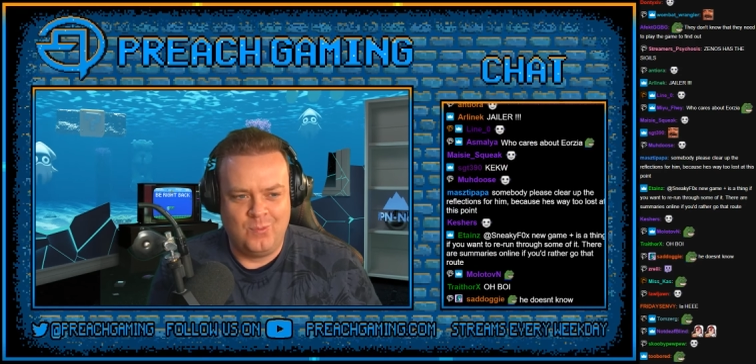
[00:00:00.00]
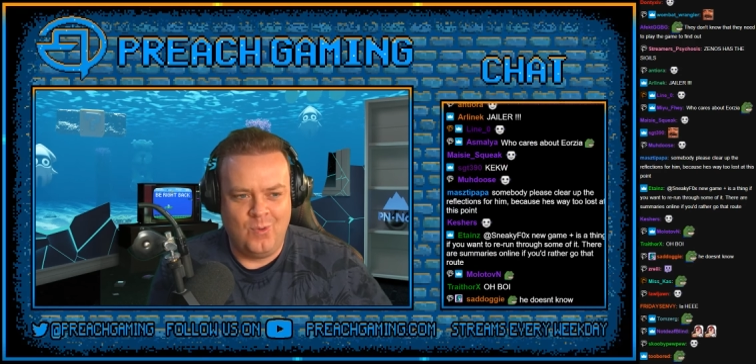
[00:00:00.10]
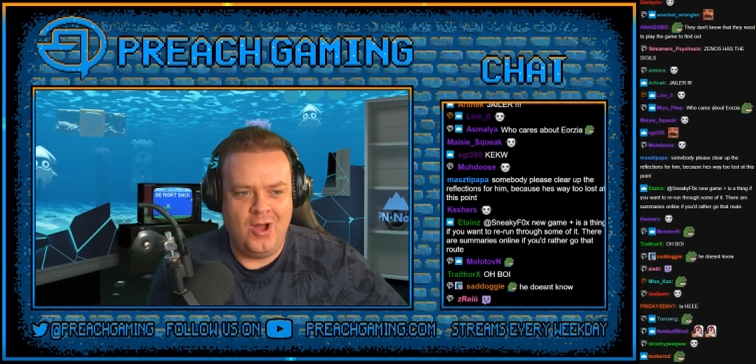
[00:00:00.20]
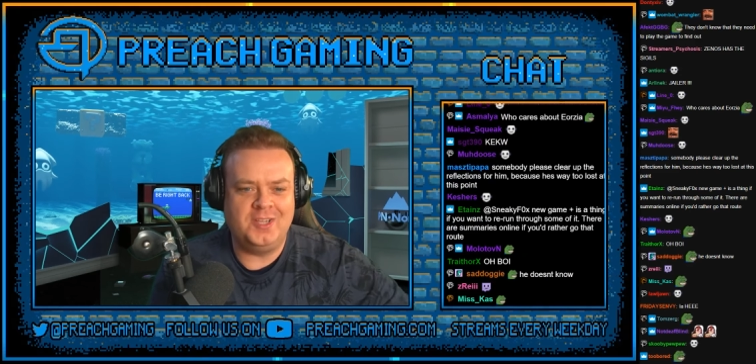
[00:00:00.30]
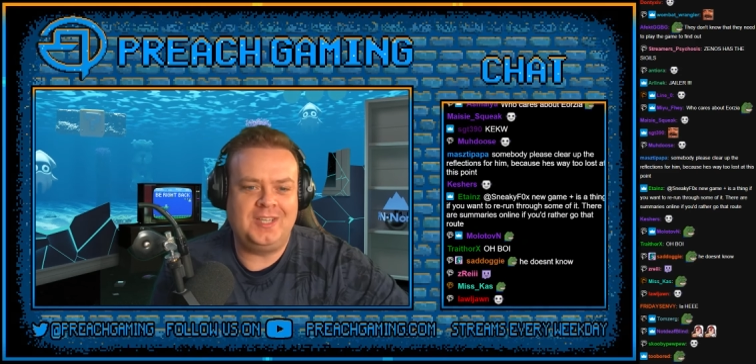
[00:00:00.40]

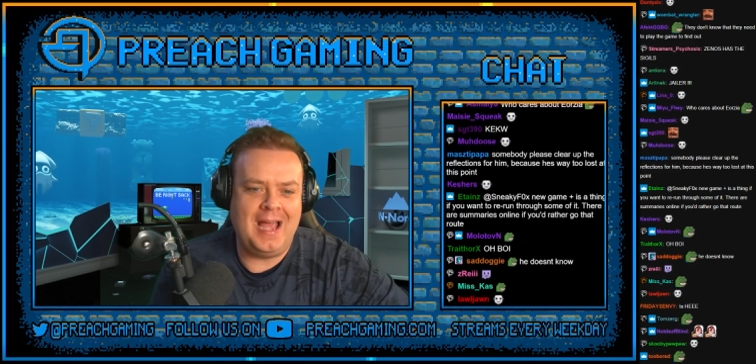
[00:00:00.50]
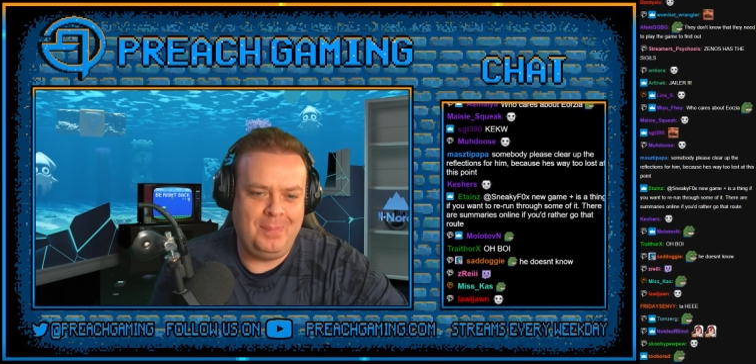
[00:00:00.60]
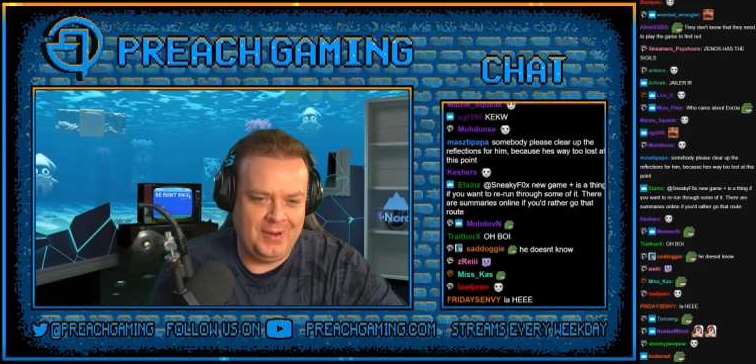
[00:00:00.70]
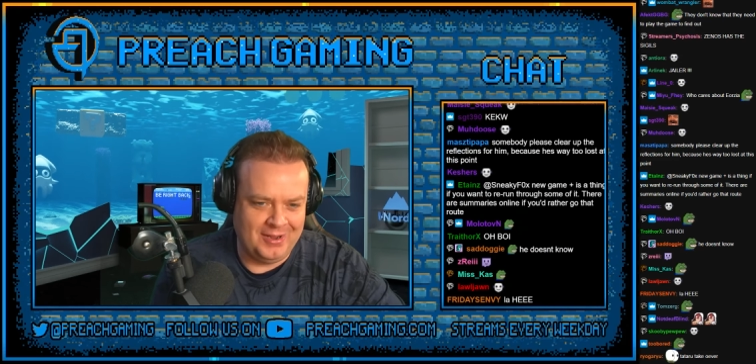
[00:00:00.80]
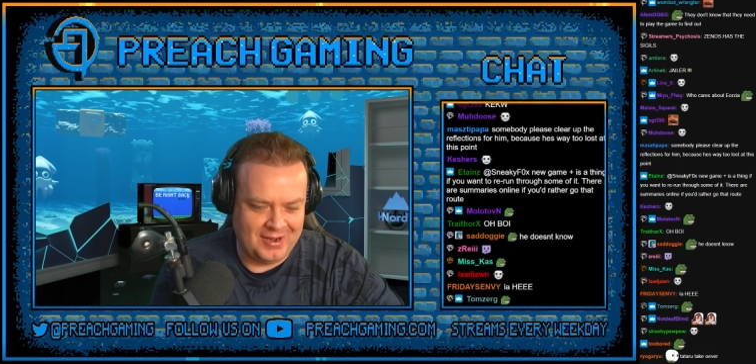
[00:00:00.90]
What's
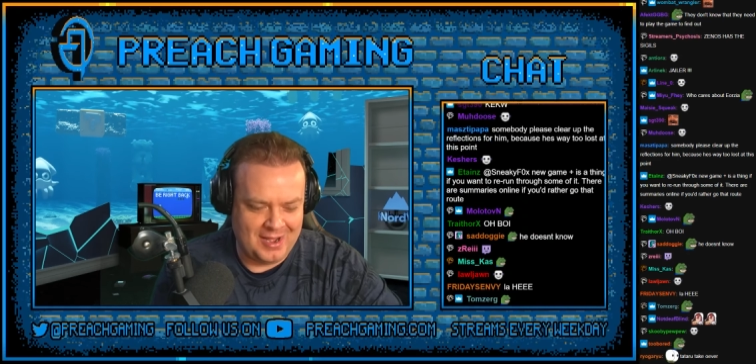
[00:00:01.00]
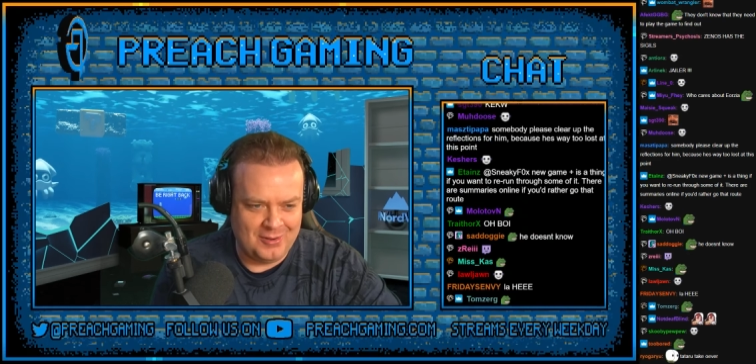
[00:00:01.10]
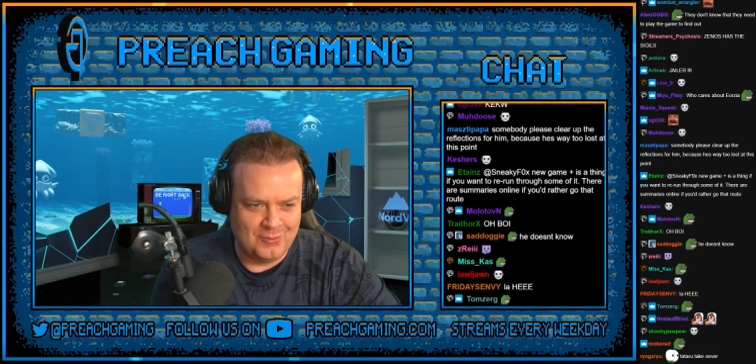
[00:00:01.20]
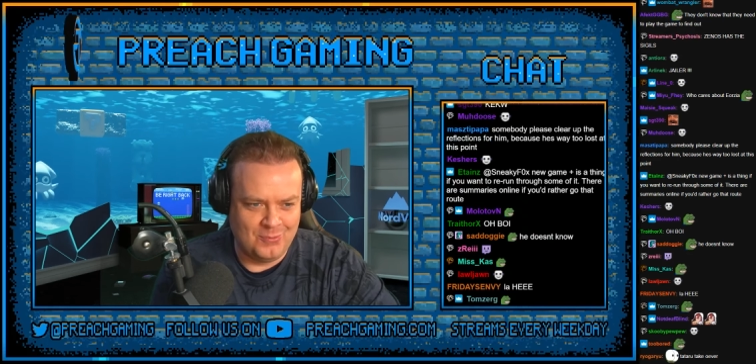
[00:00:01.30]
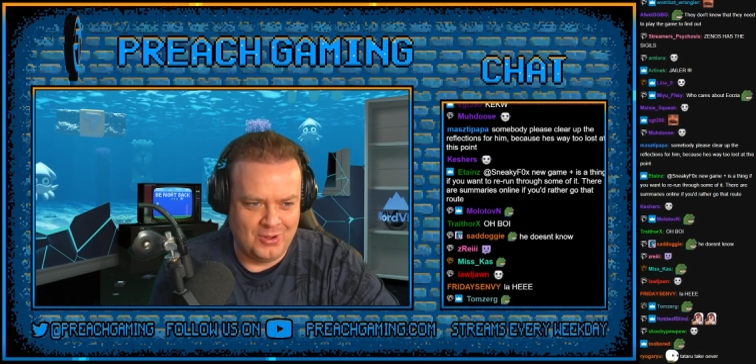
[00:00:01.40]
happening on
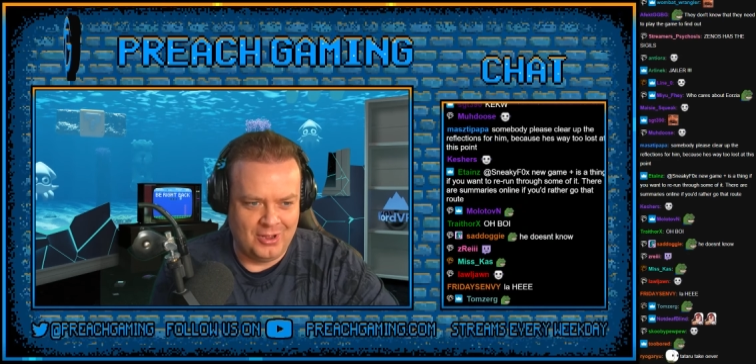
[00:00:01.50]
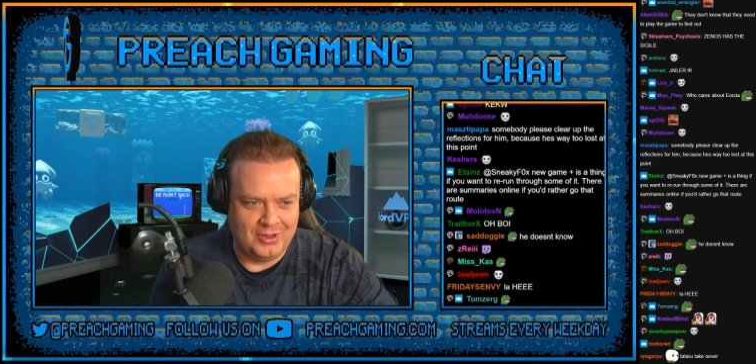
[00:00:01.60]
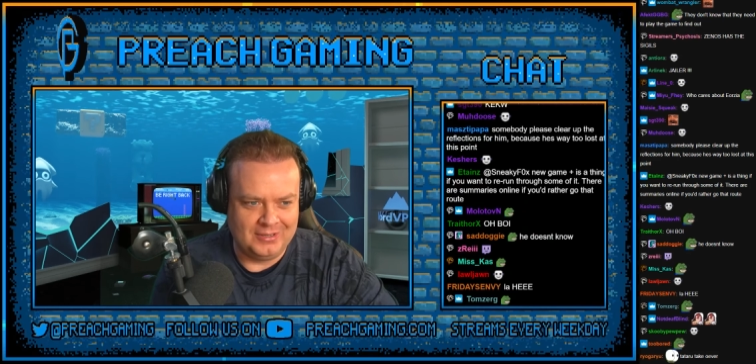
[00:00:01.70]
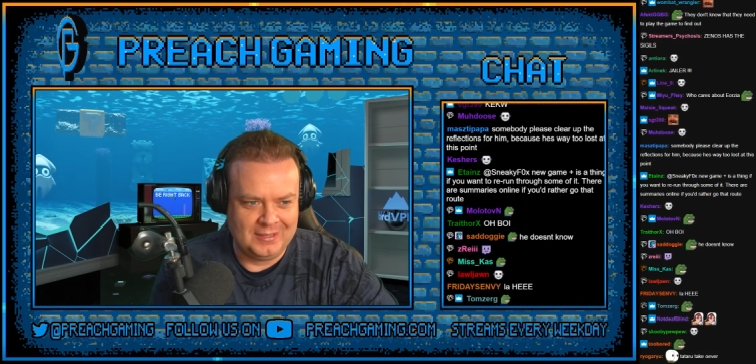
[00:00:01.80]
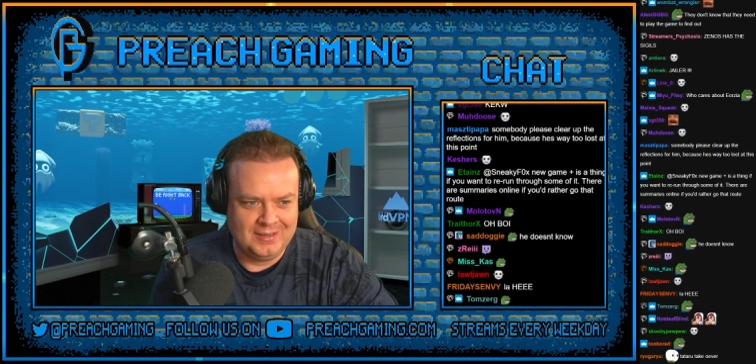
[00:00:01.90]
our home
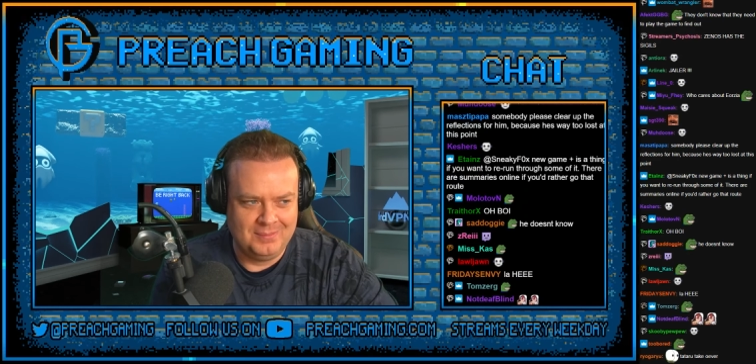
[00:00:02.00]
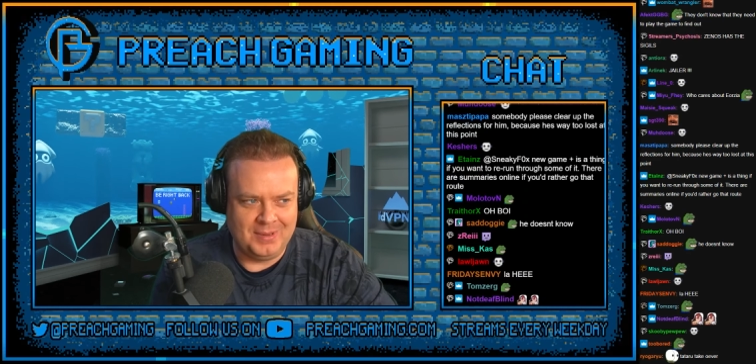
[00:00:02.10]
world?